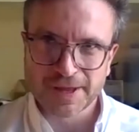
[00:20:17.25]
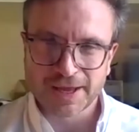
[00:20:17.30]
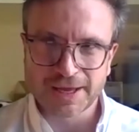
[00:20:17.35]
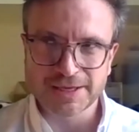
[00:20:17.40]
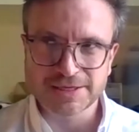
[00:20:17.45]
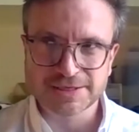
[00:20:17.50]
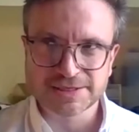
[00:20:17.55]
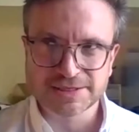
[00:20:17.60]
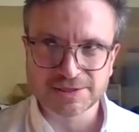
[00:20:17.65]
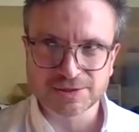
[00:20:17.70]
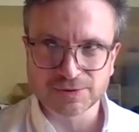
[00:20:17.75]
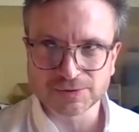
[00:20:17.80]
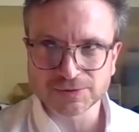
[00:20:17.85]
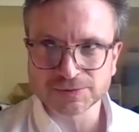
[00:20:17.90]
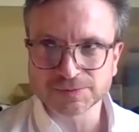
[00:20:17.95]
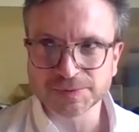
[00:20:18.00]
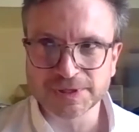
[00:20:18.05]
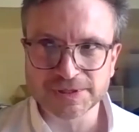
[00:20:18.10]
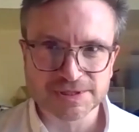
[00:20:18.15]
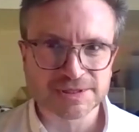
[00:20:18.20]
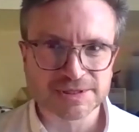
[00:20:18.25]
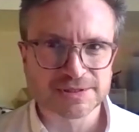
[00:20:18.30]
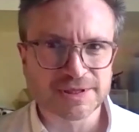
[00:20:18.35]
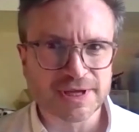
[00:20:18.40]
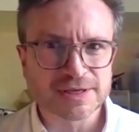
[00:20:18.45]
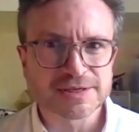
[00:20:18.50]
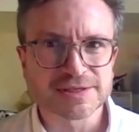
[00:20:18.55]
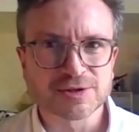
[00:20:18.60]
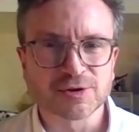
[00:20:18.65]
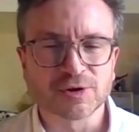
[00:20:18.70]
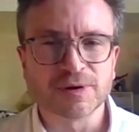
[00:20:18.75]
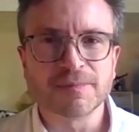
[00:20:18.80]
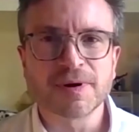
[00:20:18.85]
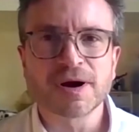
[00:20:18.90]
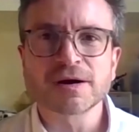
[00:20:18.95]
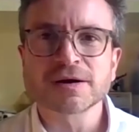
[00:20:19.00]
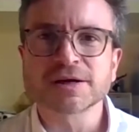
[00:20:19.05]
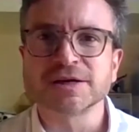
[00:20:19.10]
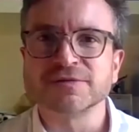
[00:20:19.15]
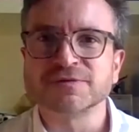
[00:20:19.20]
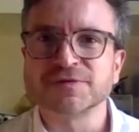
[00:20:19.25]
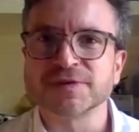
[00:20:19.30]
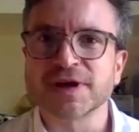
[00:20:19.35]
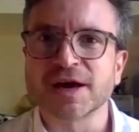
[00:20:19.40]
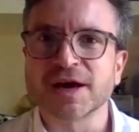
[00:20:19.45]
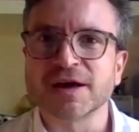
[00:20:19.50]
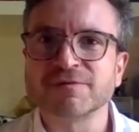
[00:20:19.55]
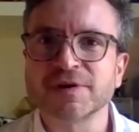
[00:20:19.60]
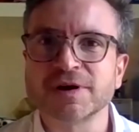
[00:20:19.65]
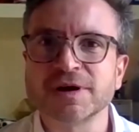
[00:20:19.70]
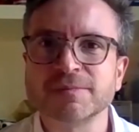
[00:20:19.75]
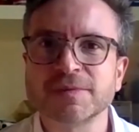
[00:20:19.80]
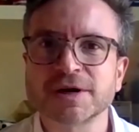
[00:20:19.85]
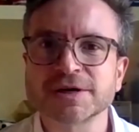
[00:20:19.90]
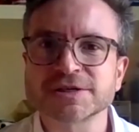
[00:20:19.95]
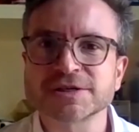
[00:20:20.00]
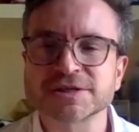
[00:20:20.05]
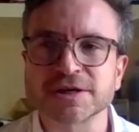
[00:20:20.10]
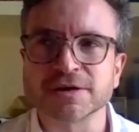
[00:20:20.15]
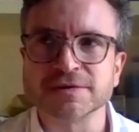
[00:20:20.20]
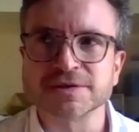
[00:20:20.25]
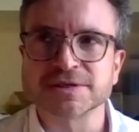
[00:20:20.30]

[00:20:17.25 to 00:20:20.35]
There's still the market for that, very much so.